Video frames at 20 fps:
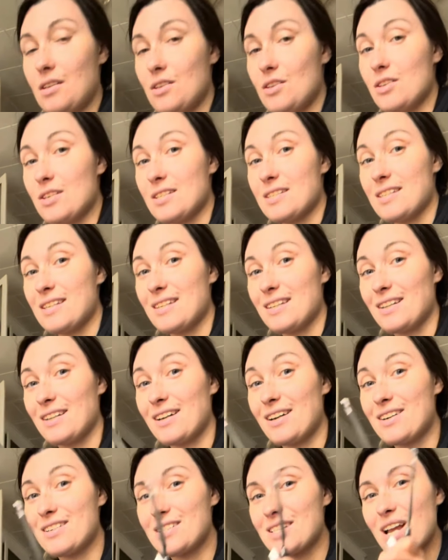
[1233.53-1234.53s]
You can see the
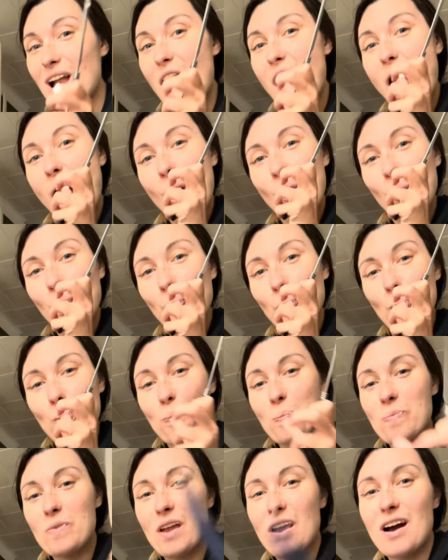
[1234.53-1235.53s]
layers.
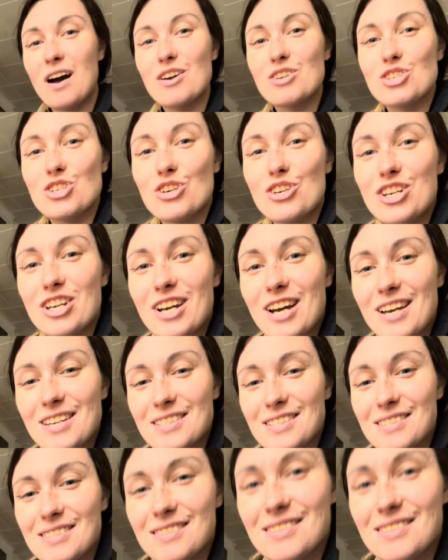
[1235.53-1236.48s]
I'll show you guys.